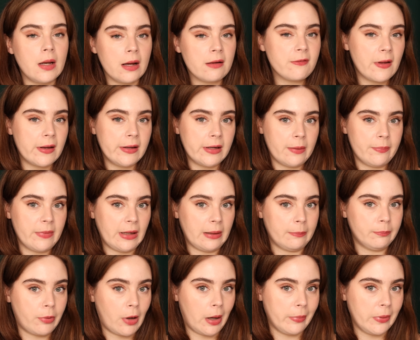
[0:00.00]
next item that
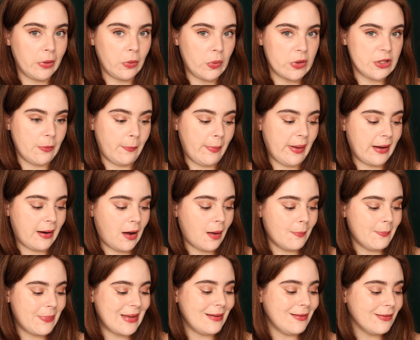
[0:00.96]
I'm probably going to pick
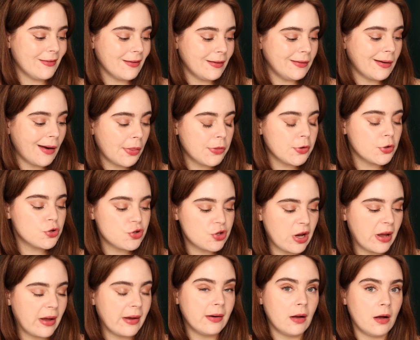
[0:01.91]
up is another
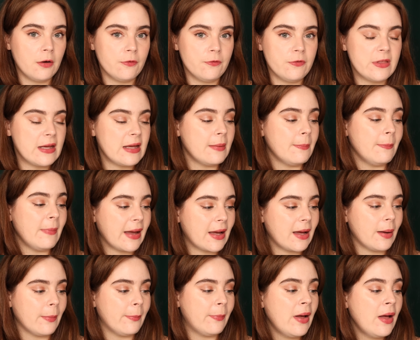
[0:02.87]
shade of the
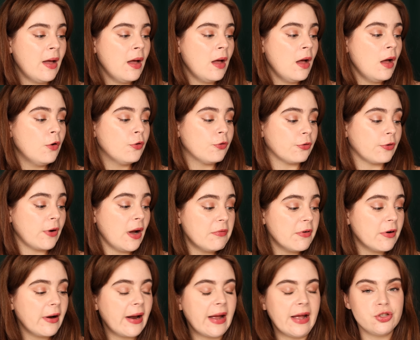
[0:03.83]
Makeup
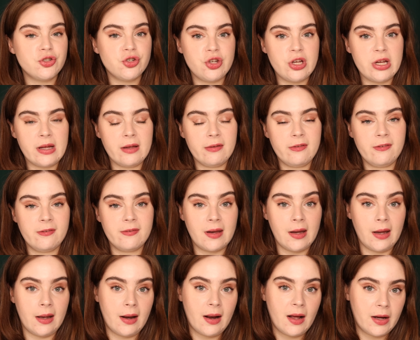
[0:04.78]
Forever HD
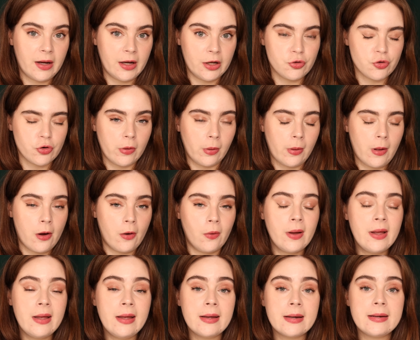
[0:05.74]
Skin Hydro
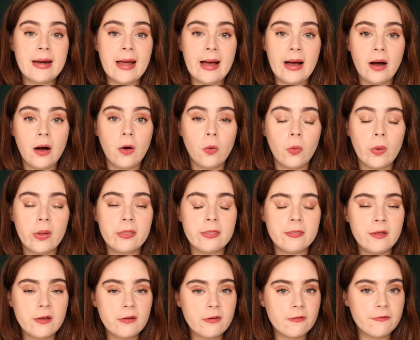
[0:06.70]
Glow. Now,
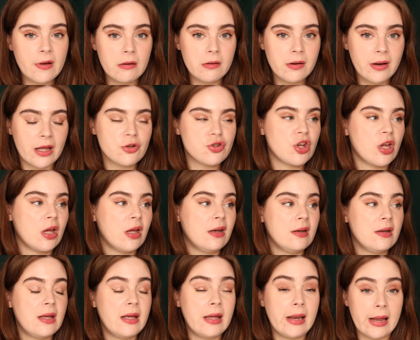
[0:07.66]
this
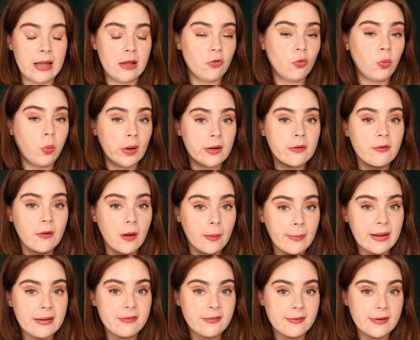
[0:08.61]
foundation is what is on
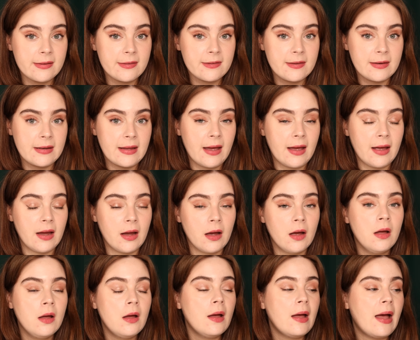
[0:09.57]
my skin today.
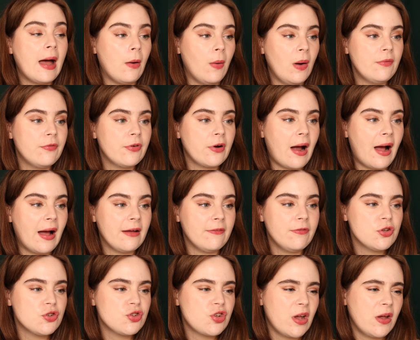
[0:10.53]
However, I
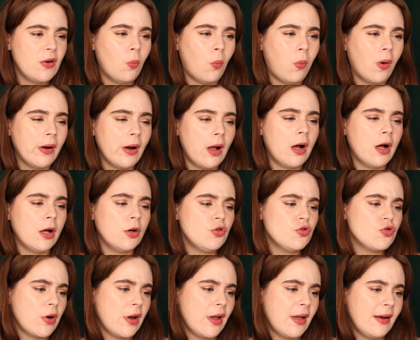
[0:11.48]
have the shade
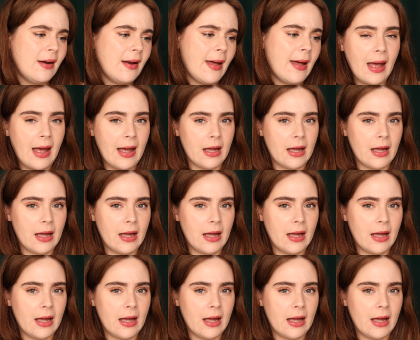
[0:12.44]
100